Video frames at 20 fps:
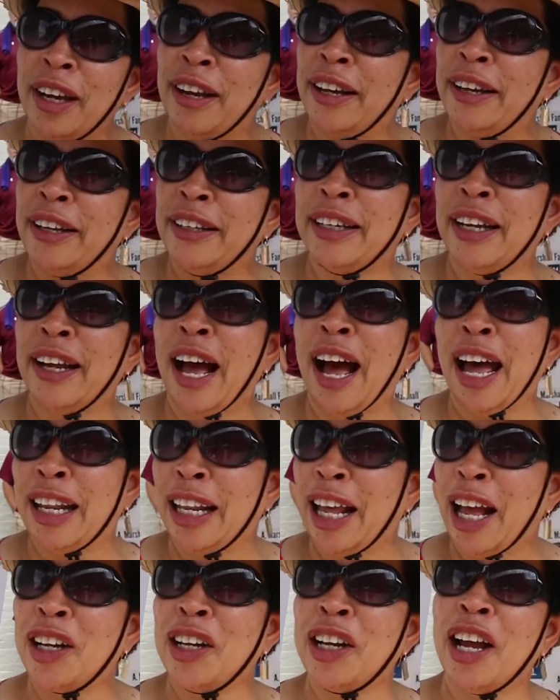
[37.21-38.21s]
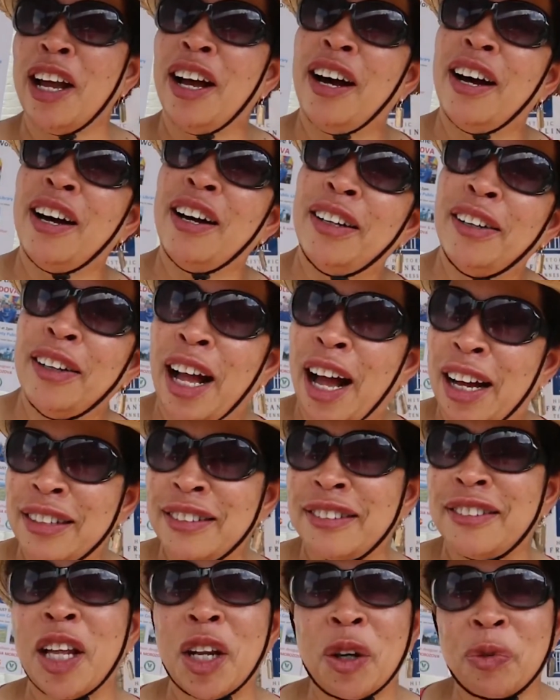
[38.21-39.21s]
years on the Franklin
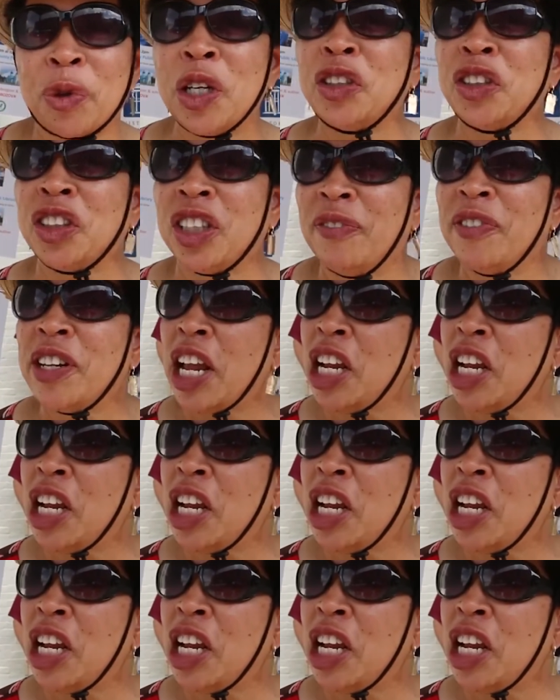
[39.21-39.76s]
Special School District